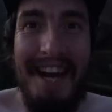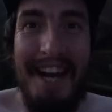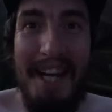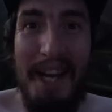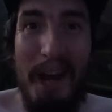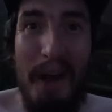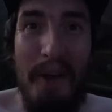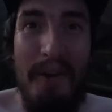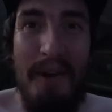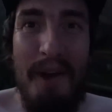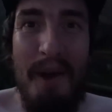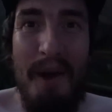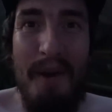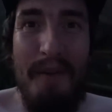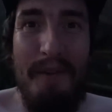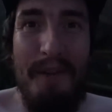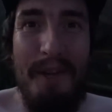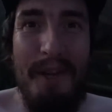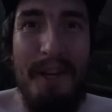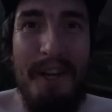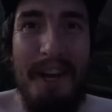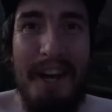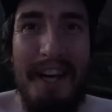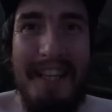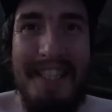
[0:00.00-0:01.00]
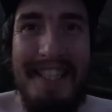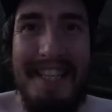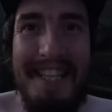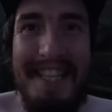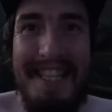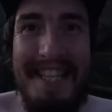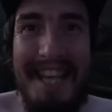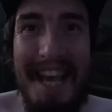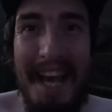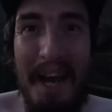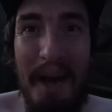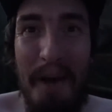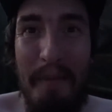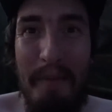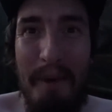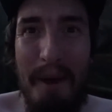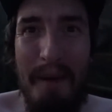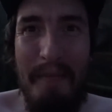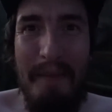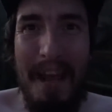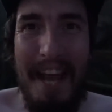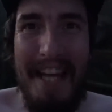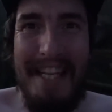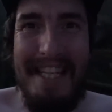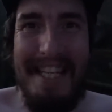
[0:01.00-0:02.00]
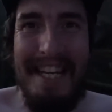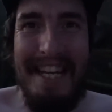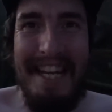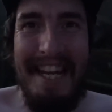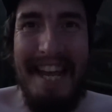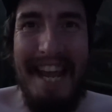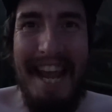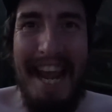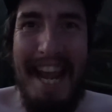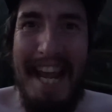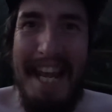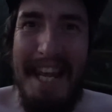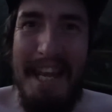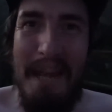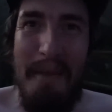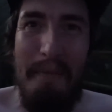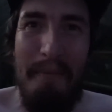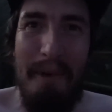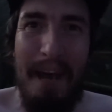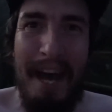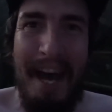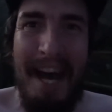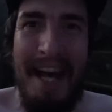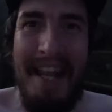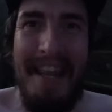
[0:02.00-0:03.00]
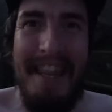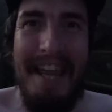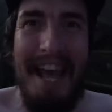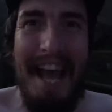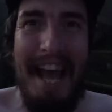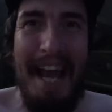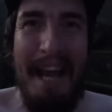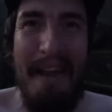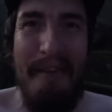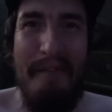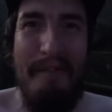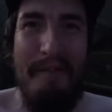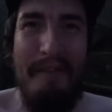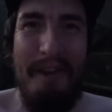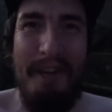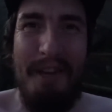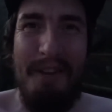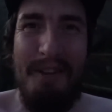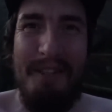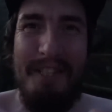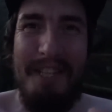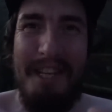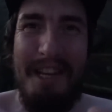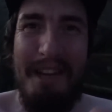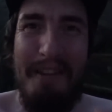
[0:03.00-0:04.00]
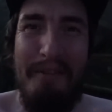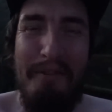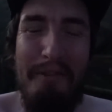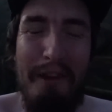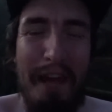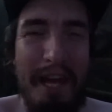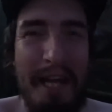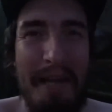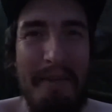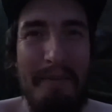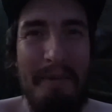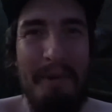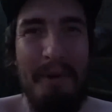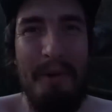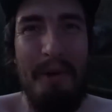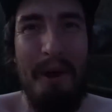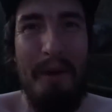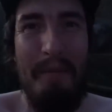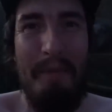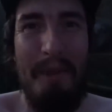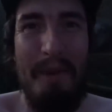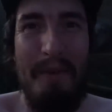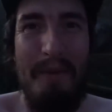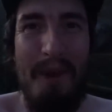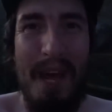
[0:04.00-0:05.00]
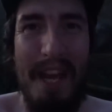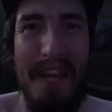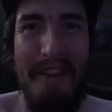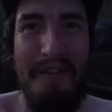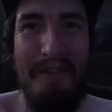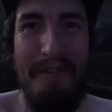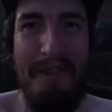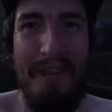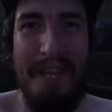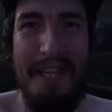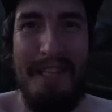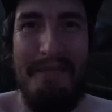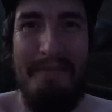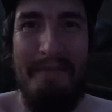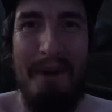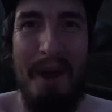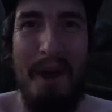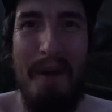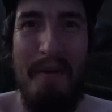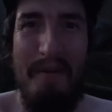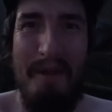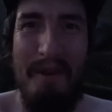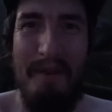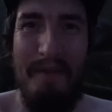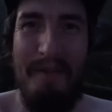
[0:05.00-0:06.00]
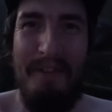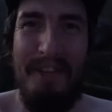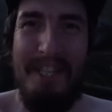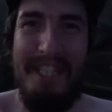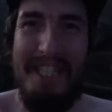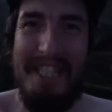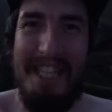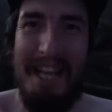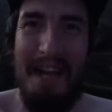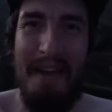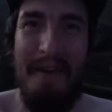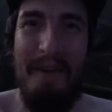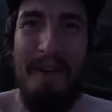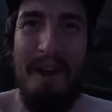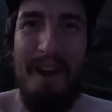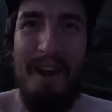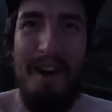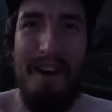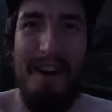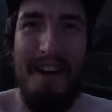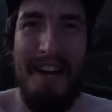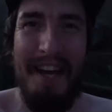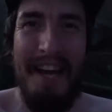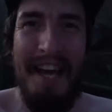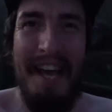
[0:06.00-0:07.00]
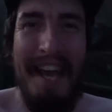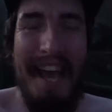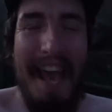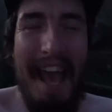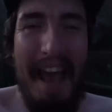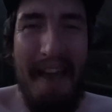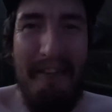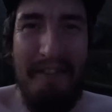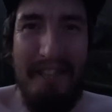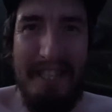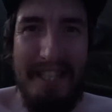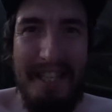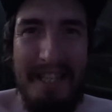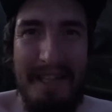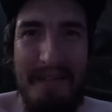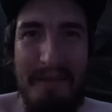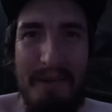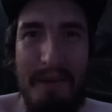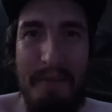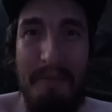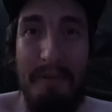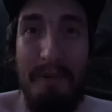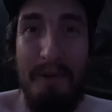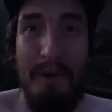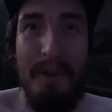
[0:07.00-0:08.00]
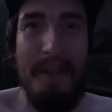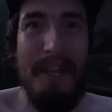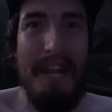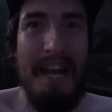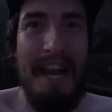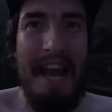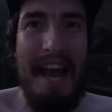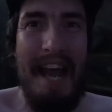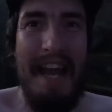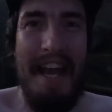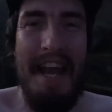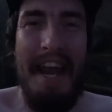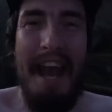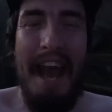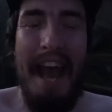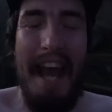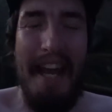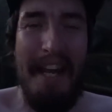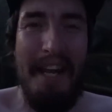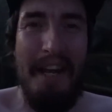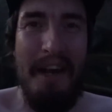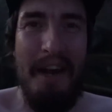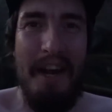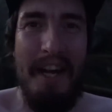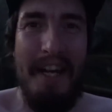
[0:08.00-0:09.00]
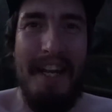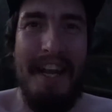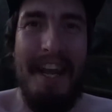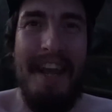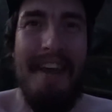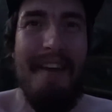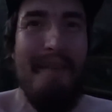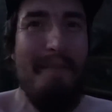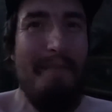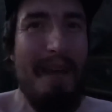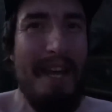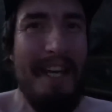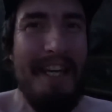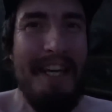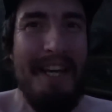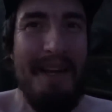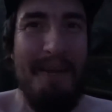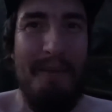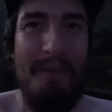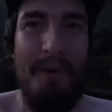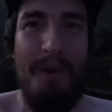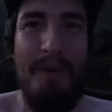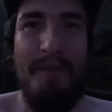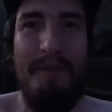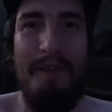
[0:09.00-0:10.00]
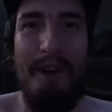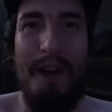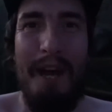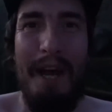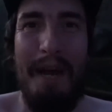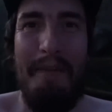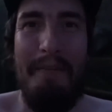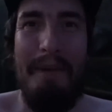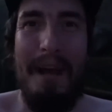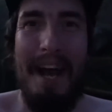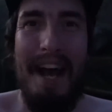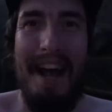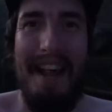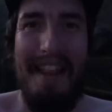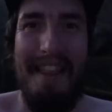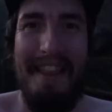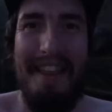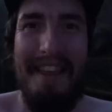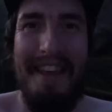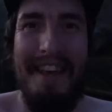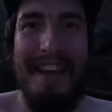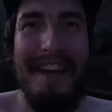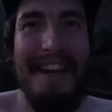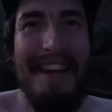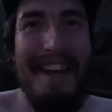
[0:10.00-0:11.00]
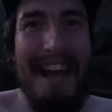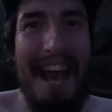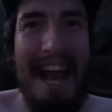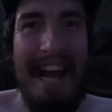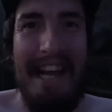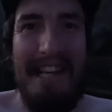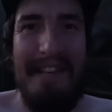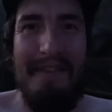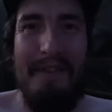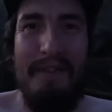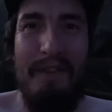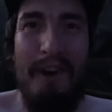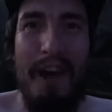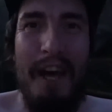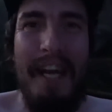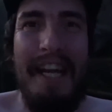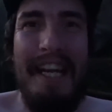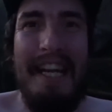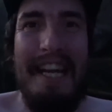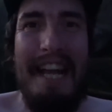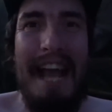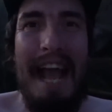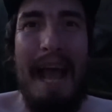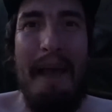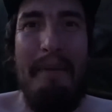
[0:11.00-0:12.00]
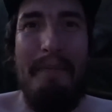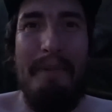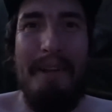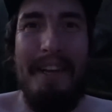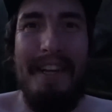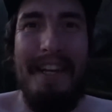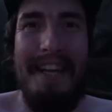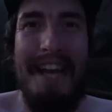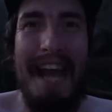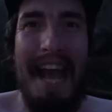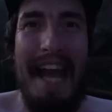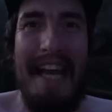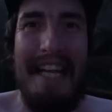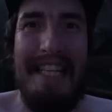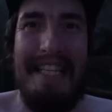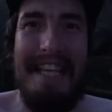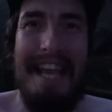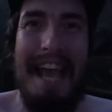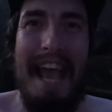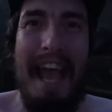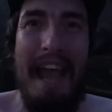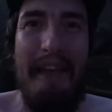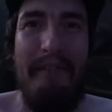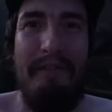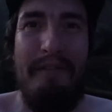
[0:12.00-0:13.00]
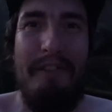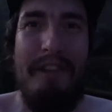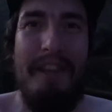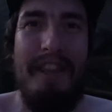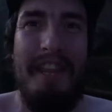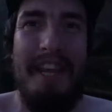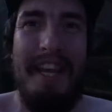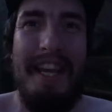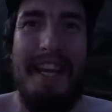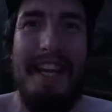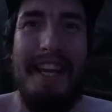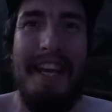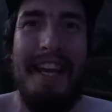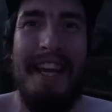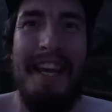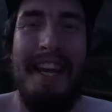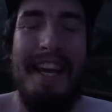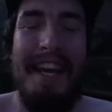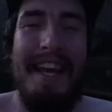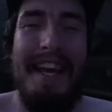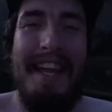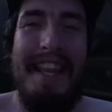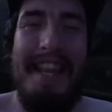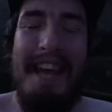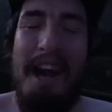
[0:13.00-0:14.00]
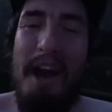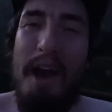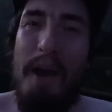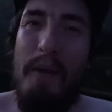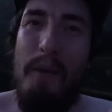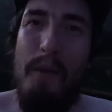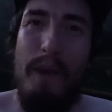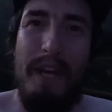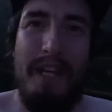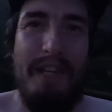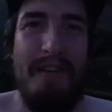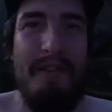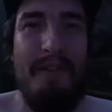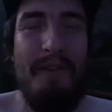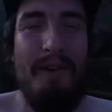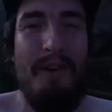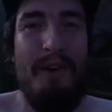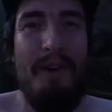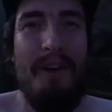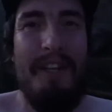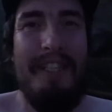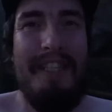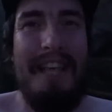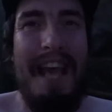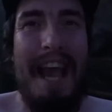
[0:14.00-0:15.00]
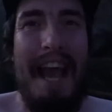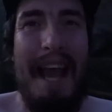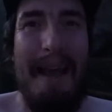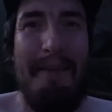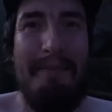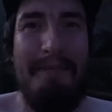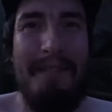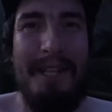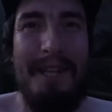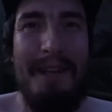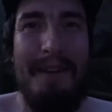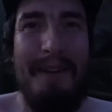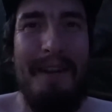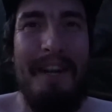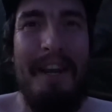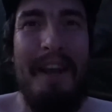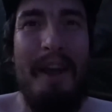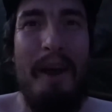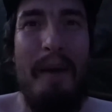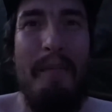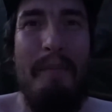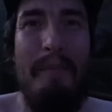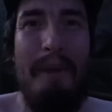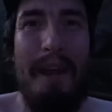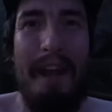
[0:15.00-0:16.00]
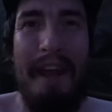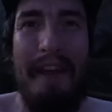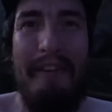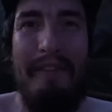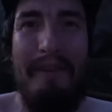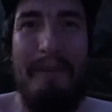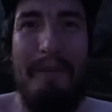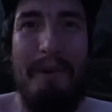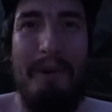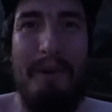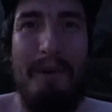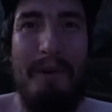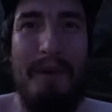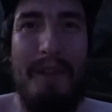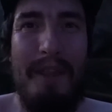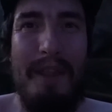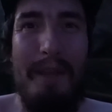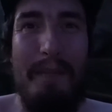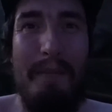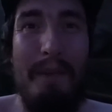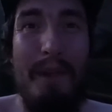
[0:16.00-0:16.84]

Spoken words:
I don't know if you guys can tell, but I'm actually in the bath and it feels incredible. I've been waiting for this moment for so long. Ever since we bought the land, I had an idea of making a wood-fired bath, and it's finally happened and it's everything that I wished for. It's absolutely unbelievable, with the